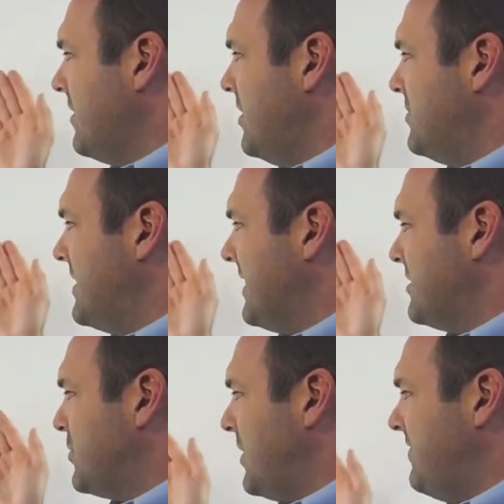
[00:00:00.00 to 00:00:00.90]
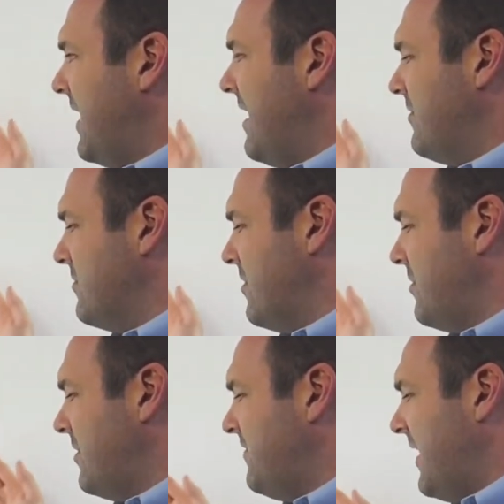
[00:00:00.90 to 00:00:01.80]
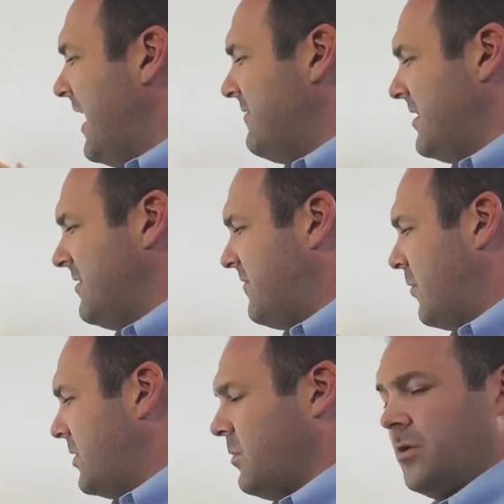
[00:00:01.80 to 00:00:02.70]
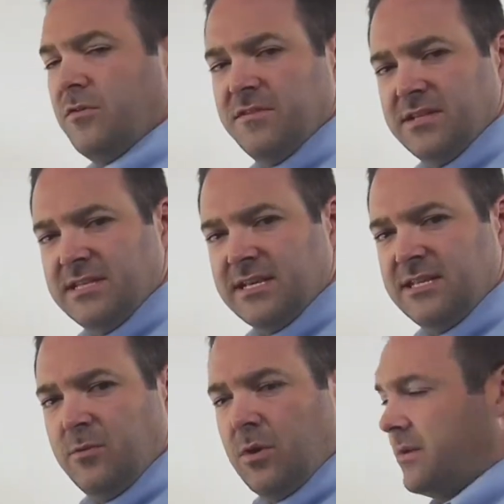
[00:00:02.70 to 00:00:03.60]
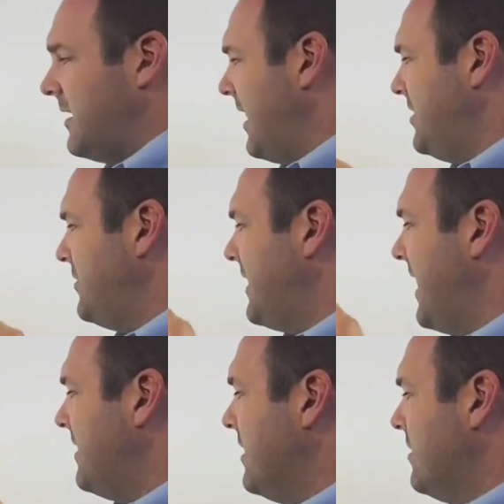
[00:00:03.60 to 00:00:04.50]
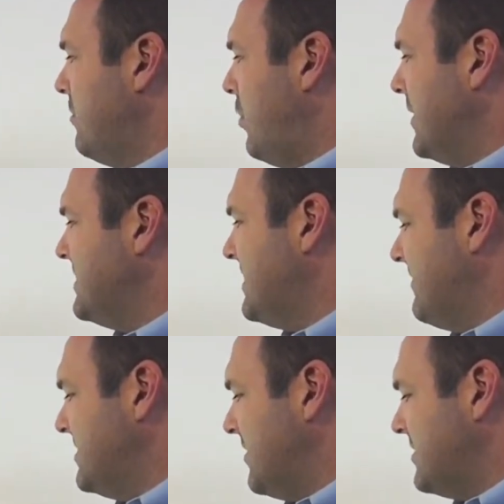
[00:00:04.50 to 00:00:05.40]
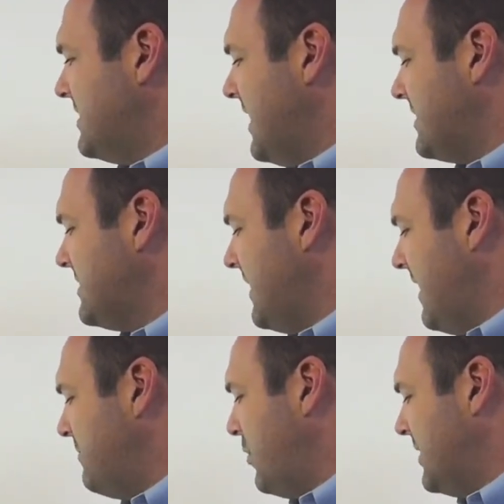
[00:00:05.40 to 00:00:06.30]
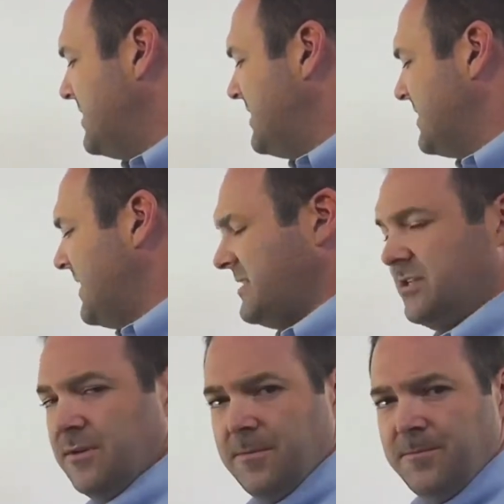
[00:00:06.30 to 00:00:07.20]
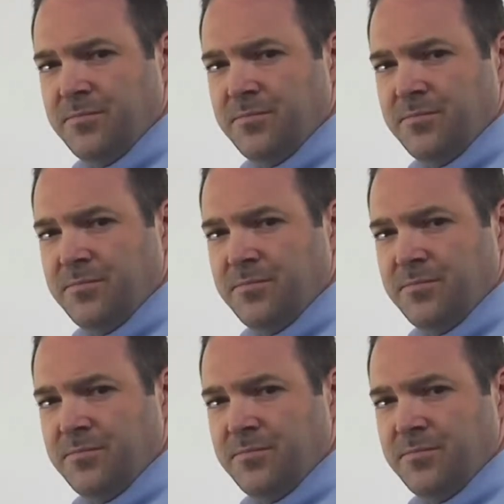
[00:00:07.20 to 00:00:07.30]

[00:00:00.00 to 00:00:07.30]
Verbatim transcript: you take the twenty-five over the thirty-five and the forty-one over the sixty-one, and you get zero point seven zero six and zero point six eight two.